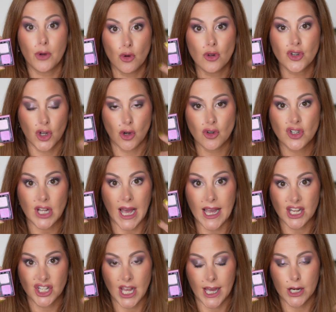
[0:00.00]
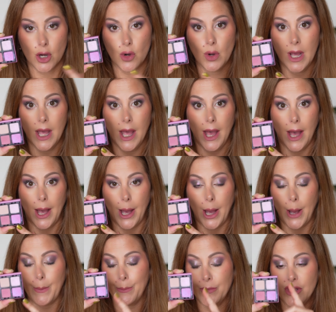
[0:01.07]
cool toned eyeshadow,
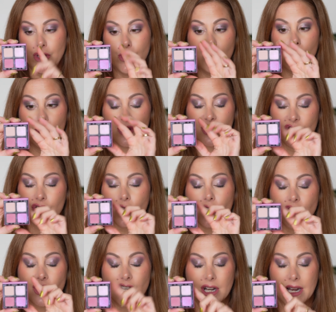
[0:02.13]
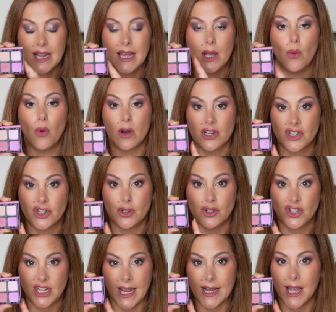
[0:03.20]
you certainly want to
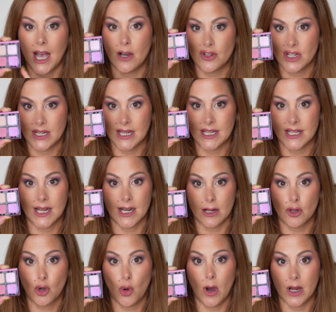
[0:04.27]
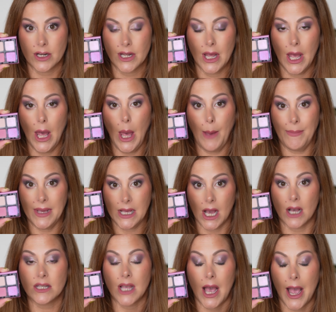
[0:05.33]
check out this little quad,
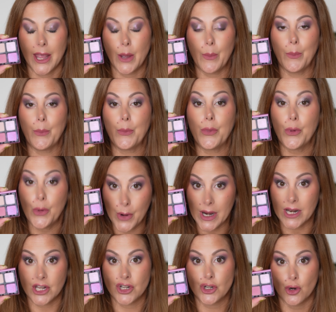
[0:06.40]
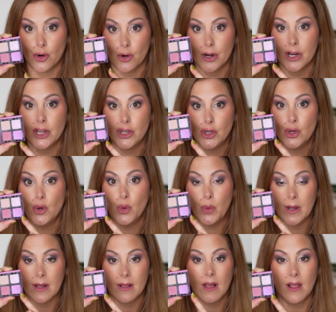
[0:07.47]
because I am pretty sure you
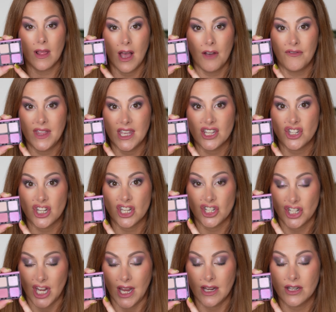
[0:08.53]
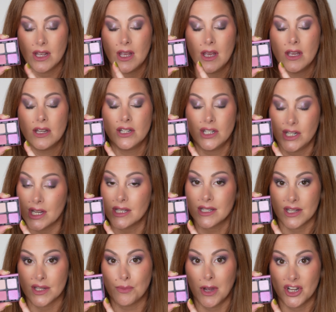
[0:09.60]
will love this shade just
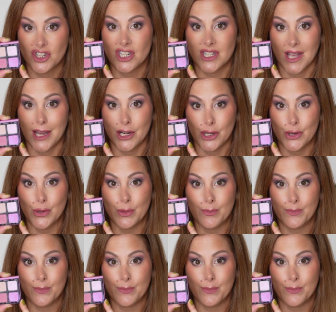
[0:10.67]
as much as I do.